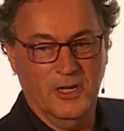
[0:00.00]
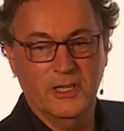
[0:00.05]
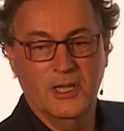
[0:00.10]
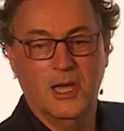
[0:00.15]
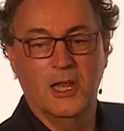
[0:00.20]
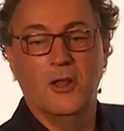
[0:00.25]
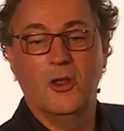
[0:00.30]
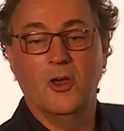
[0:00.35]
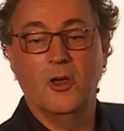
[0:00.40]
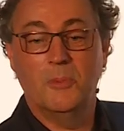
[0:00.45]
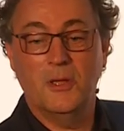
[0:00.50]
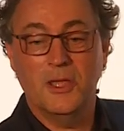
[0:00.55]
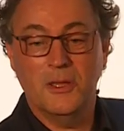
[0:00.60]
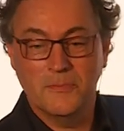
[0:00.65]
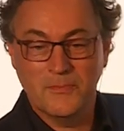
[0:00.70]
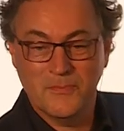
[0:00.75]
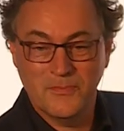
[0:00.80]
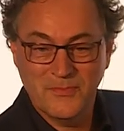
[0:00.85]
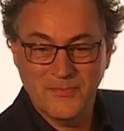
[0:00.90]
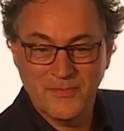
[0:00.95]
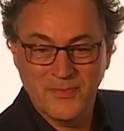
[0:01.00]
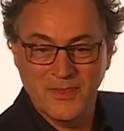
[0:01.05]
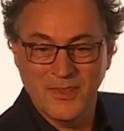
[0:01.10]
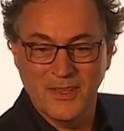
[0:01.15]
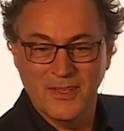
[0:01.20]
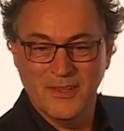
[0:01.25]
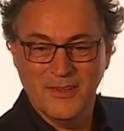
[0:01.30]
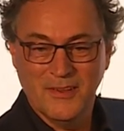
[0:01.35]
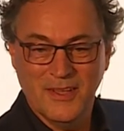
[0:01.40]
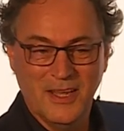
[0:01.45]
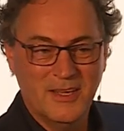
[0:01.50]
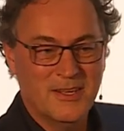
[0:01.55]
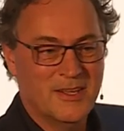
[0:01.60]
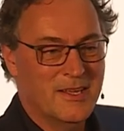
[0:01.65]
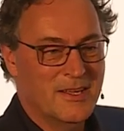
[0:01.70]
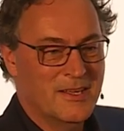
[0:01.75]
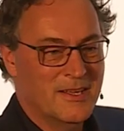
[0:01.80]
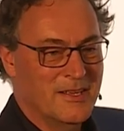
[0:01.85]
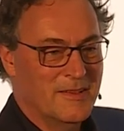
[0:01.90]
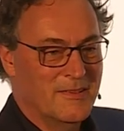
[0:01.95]
gun lobby
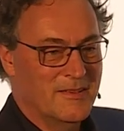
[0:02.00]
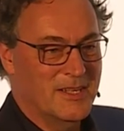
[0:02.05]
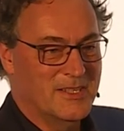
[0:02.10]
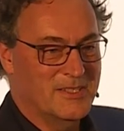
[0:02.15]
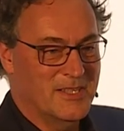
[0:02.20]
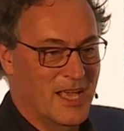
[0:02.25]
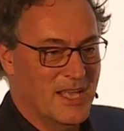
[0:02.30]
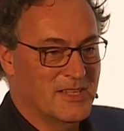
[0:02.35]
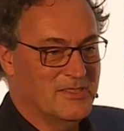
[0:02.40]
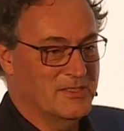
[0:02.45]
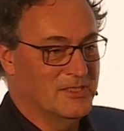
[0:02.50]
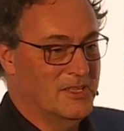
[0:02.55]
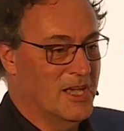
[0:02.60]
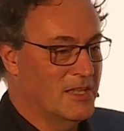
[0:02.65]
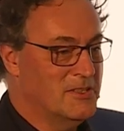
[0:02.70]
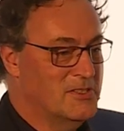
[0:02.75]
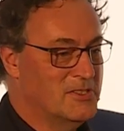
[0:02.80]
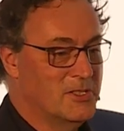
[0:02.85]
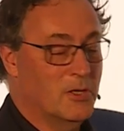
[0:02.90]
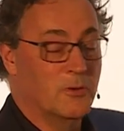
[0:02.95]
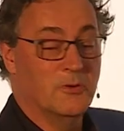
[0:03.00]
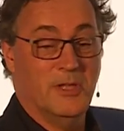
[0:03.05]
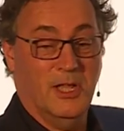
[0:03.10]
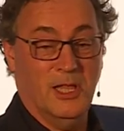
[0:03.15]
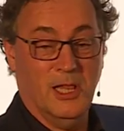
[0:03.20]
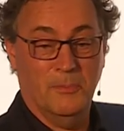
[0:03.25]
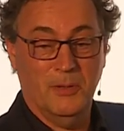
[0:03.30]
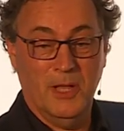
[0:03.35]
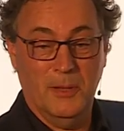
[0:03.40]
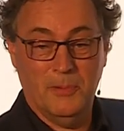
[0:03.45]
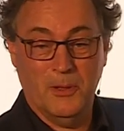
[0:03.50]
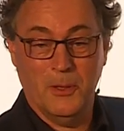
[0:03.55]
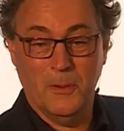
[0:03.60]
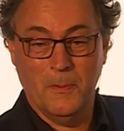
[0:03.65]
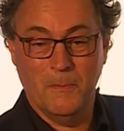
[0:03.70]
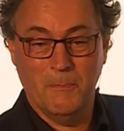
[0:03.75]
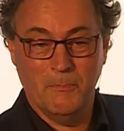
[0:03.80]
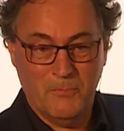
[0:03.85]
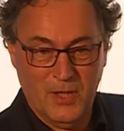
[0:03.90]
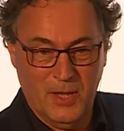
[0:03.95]
that says, guns don't kill people,
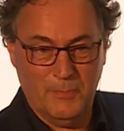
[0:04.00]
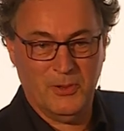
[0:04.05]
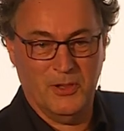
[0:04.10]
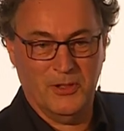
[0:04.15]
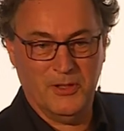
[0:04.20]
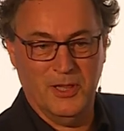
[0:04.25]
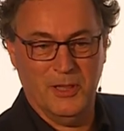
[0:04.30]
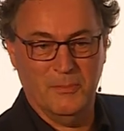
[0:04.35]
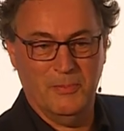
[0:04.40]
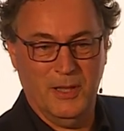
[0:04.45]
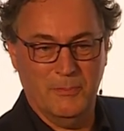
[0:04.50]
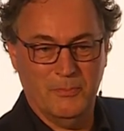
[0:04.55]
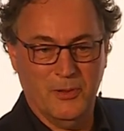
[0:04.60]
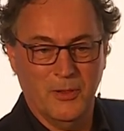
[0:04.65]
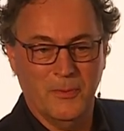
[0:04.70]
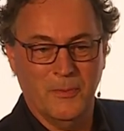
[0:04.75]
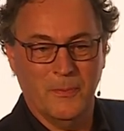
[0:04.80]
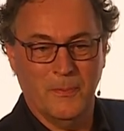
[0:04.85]
people kill people.